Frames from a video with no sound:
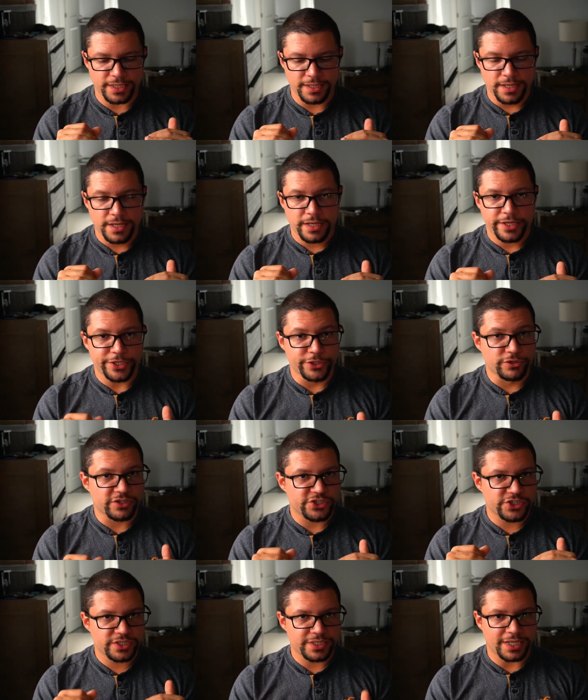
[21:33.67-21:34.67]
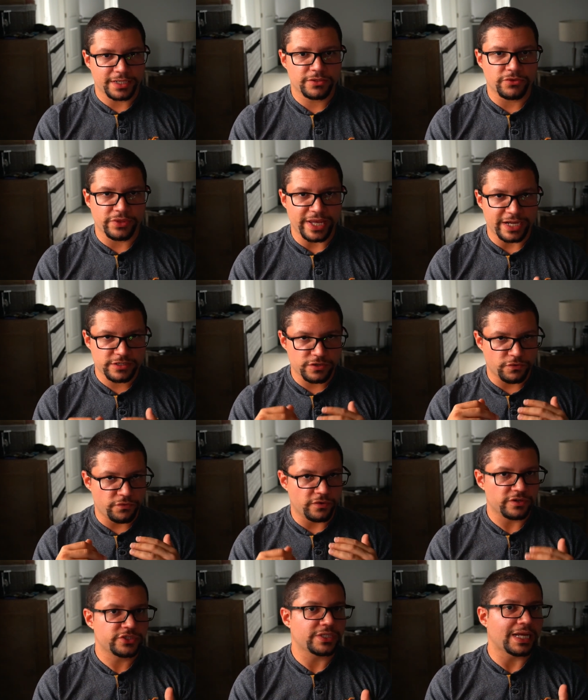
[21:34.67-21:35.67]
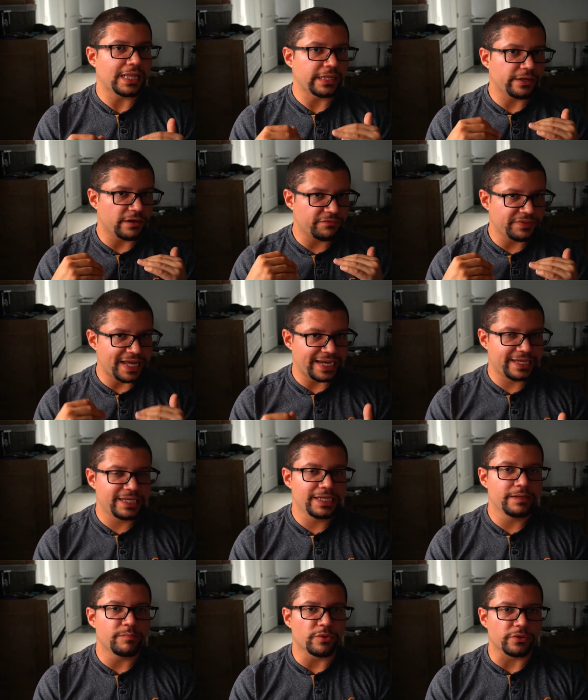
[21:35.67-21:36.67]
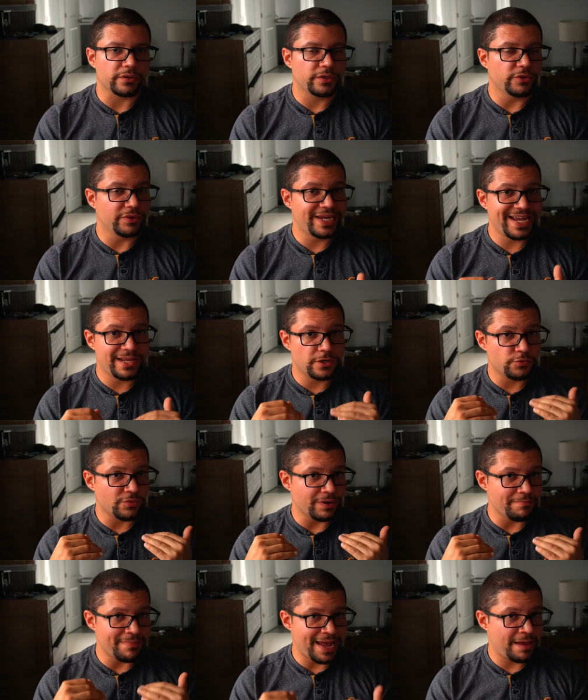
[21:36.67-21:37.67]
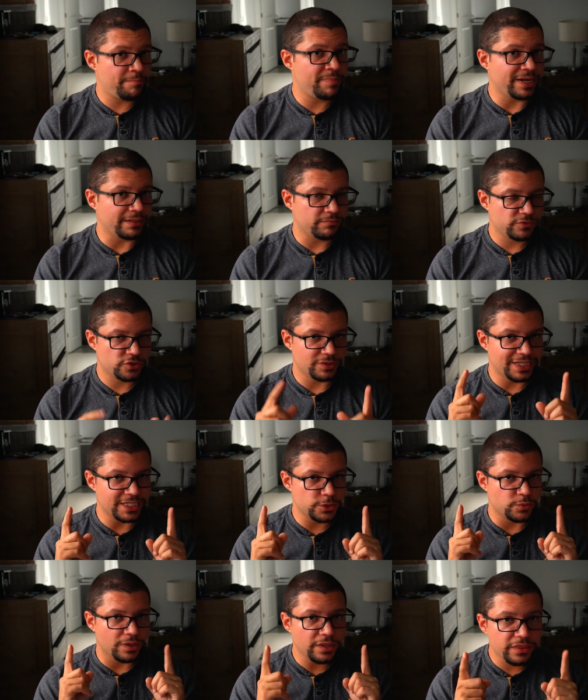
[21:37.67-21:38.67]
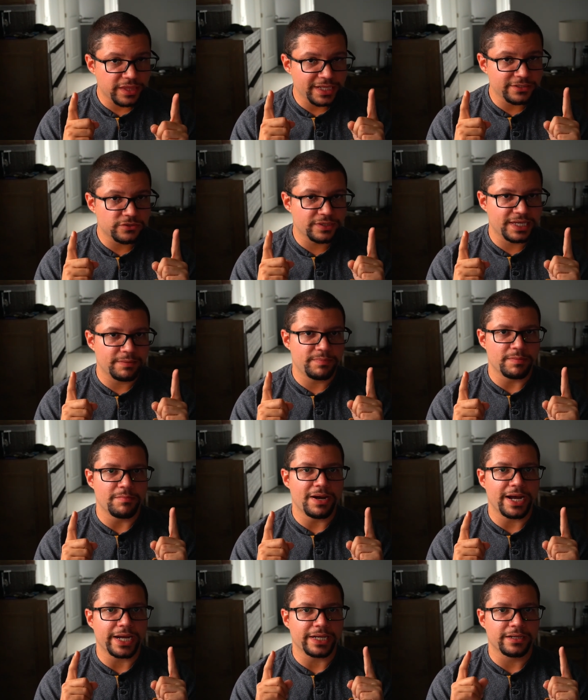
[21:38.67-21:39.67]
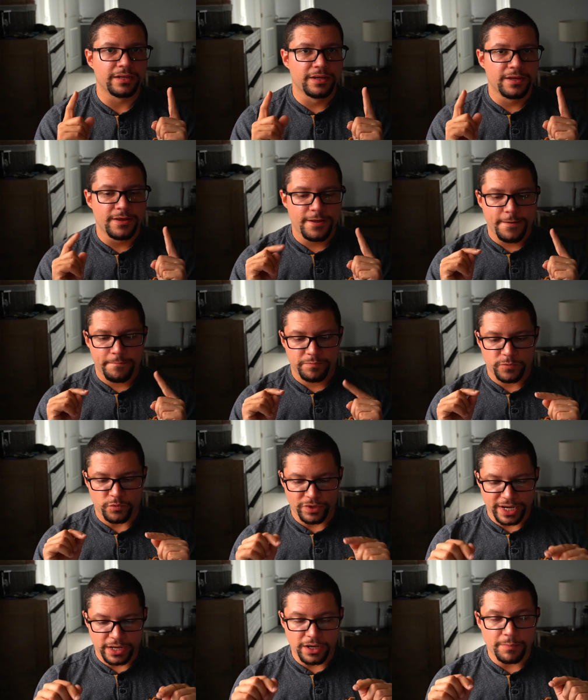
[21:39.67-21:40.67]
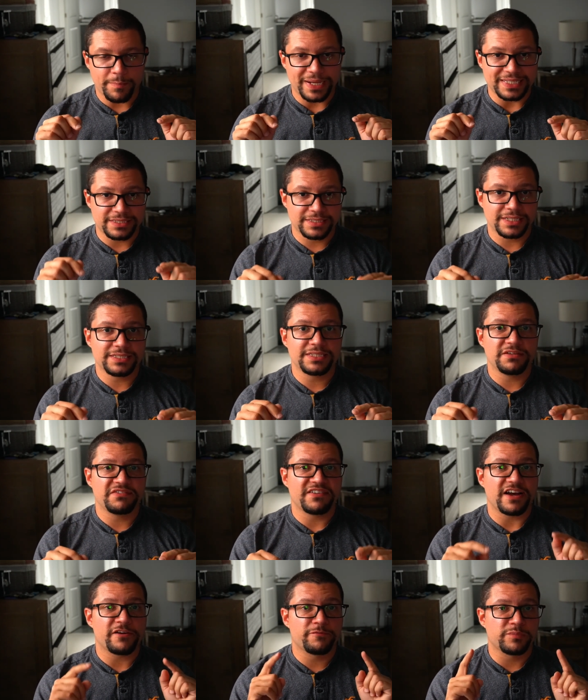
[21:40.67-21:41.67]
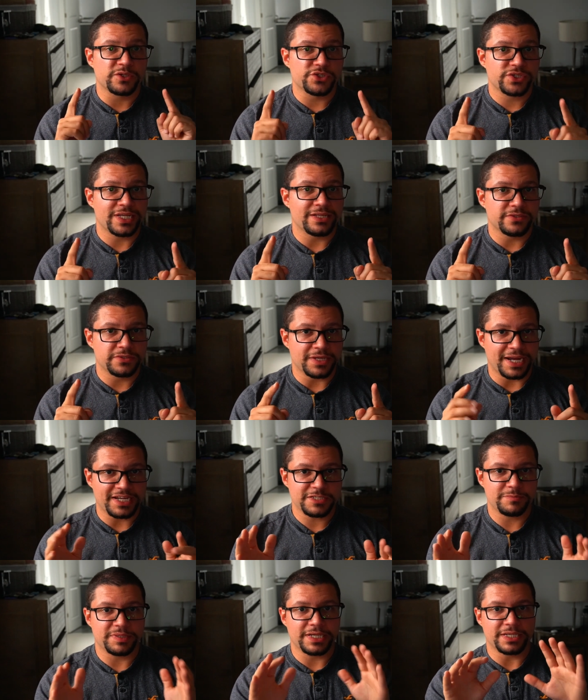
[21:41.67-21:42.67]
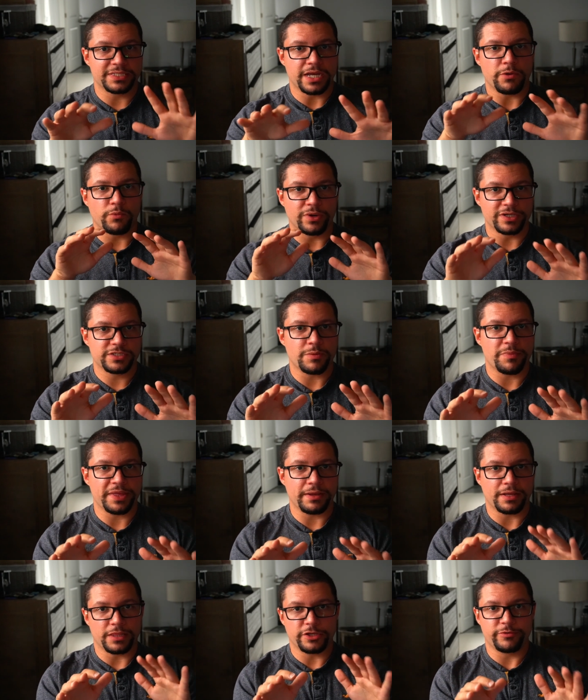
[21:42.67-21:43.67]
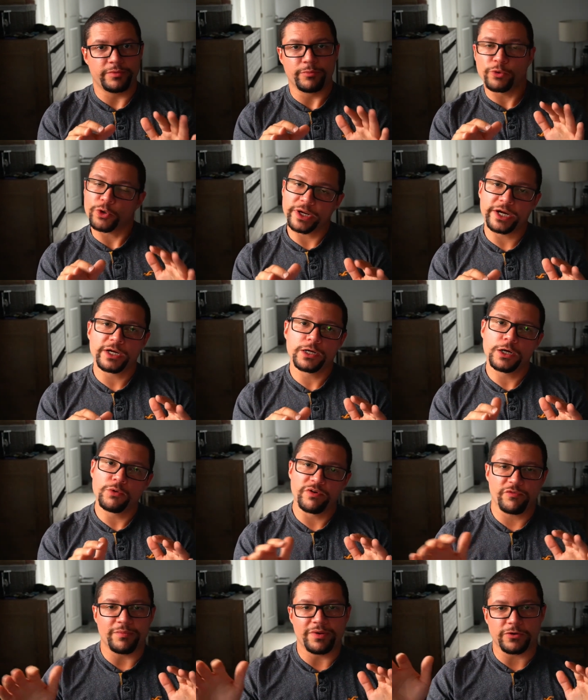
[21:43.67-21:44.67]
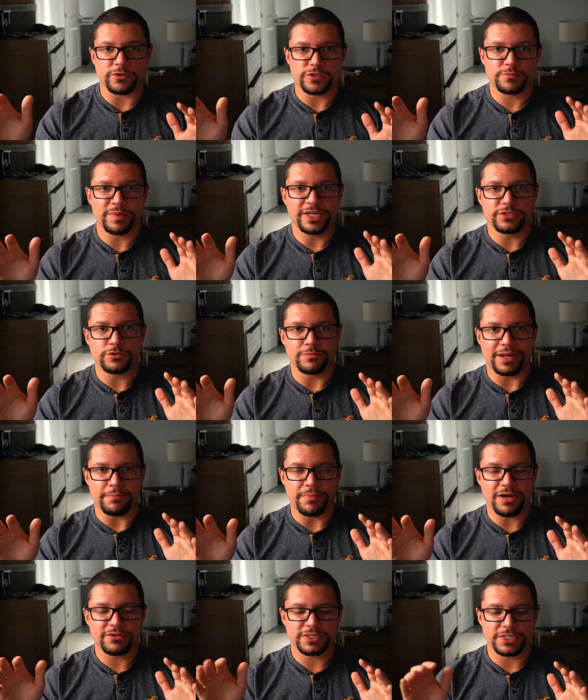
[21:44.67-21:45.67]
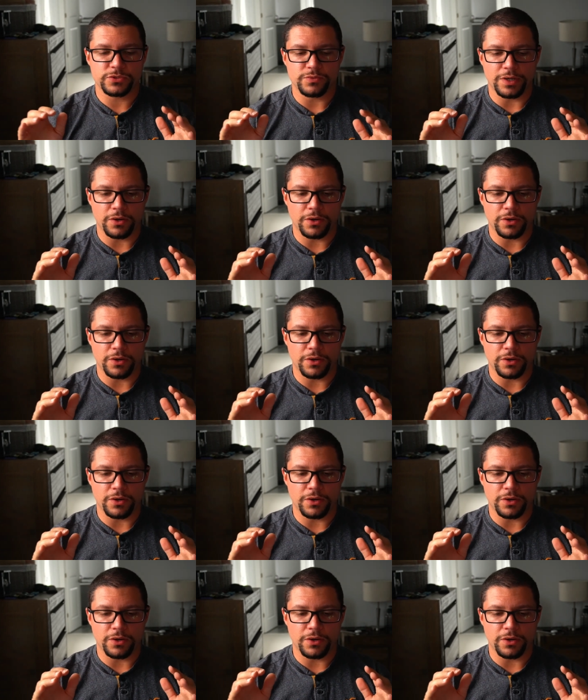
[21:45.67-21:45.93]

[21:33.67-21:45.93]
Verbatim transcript: you're stuck to the actual functionality of that keyboard. You cannot remap it. So that's one thing to keep in mind. When I got my 65% size because I wanted something a little bit more ergo with more space to my mouse as well,